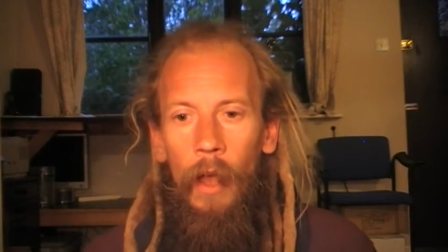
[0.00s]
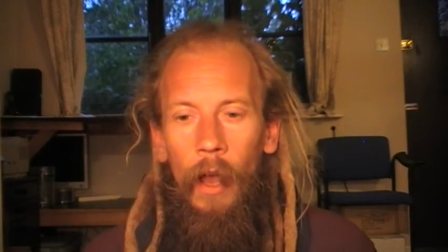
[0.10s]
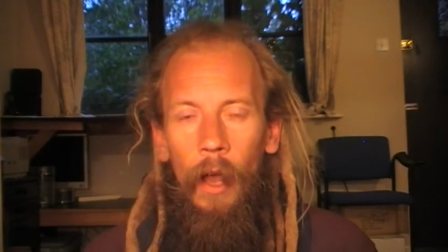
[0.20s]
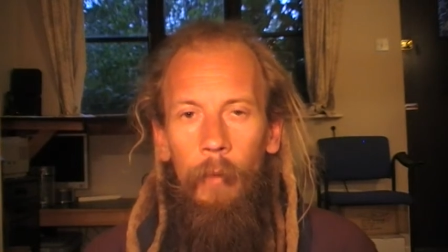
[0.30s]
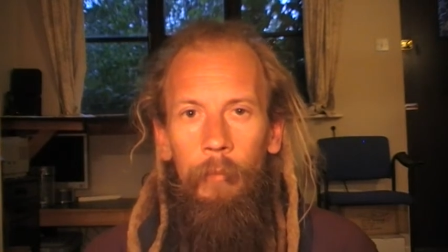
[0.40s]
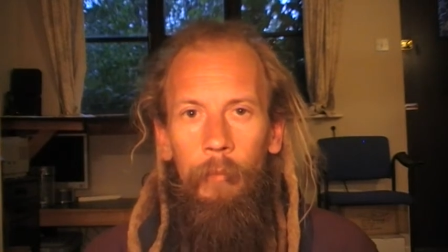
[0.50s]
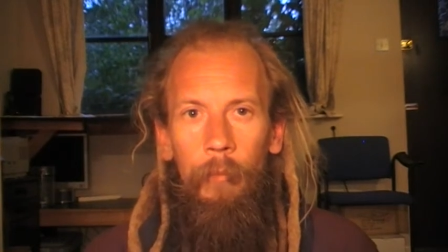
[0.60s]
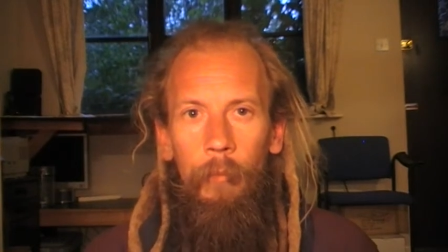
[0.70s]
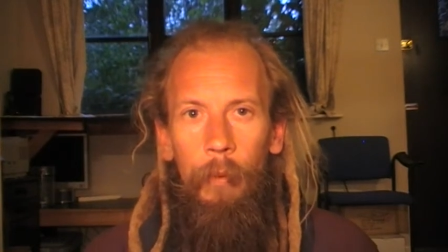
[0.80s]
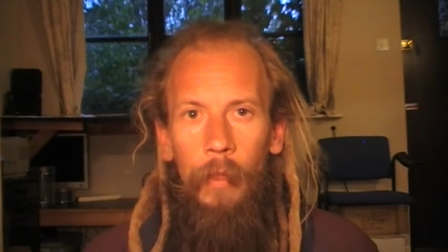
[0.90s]
but
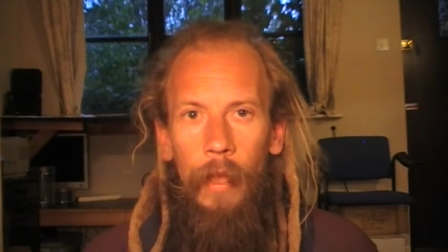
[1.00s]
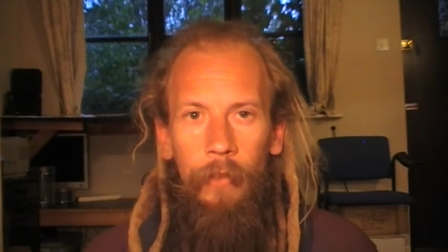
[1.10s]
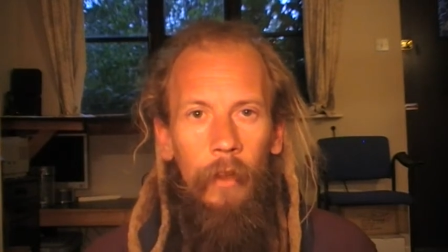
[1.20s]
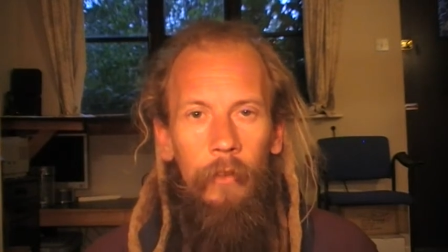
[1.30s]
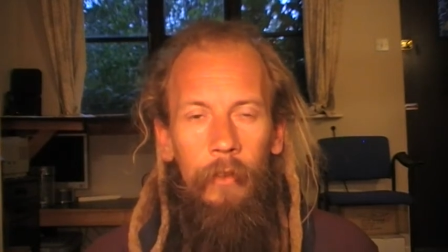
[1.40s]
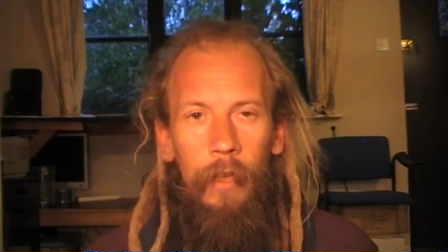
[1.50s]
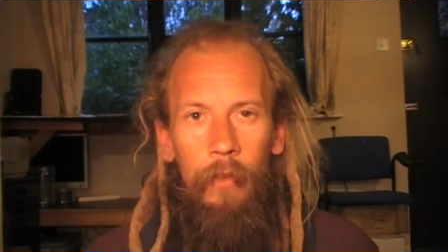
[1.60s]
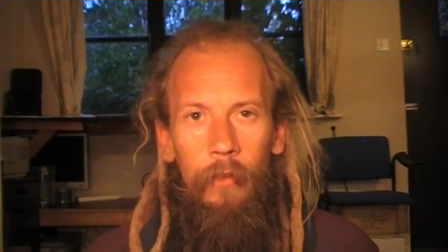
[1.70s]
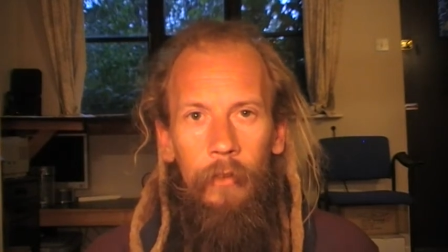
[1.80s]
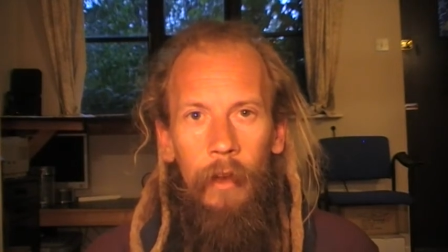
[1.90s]
that doesn't
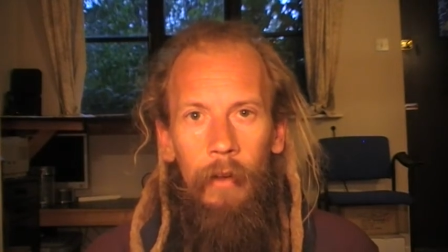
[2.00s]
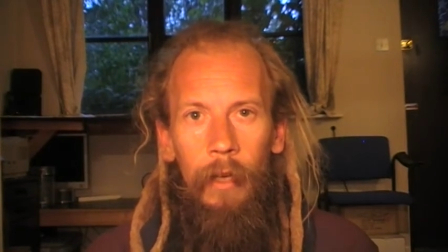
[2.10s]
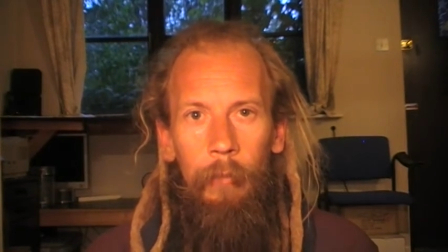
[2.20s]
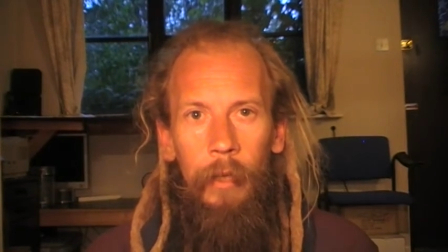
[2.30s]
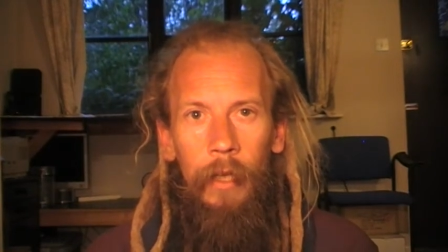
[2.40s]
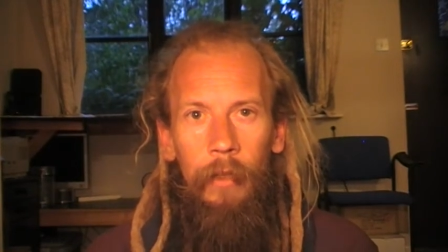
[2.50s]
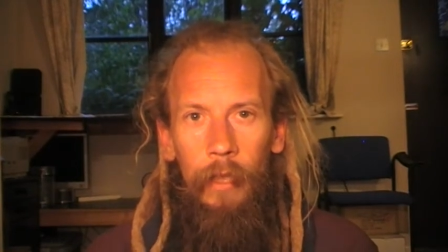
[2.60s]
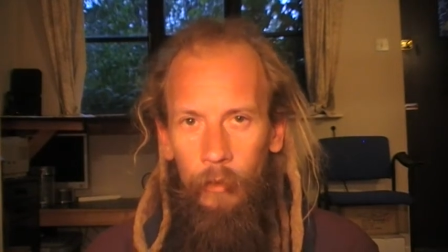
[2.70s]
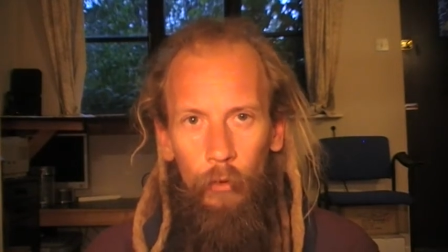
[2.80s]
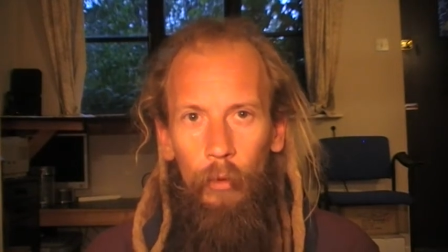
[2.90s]
necessarily mean
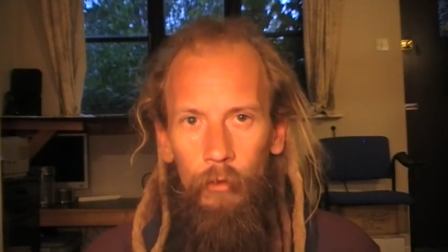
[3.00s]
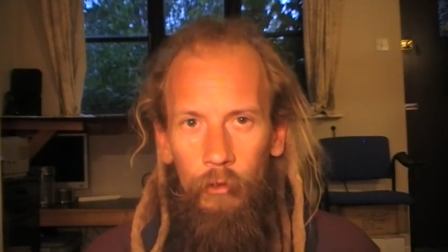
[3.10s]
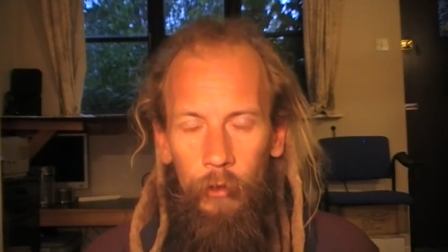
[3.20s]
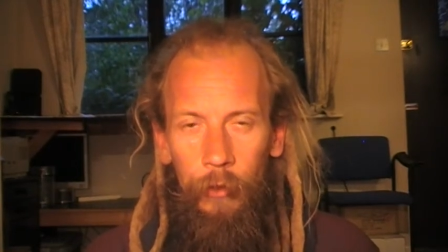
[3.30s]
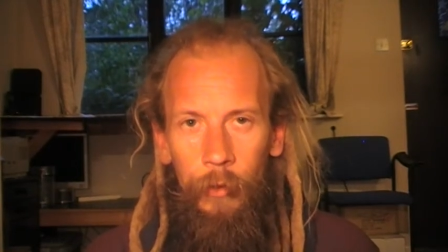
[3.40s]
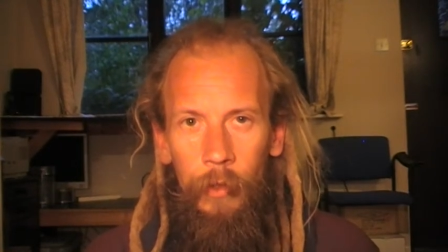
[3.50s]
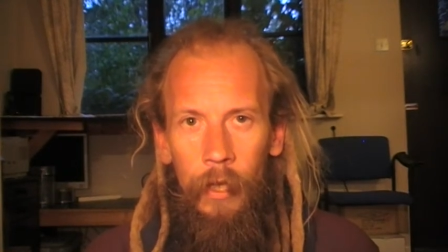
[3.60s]
it's all true.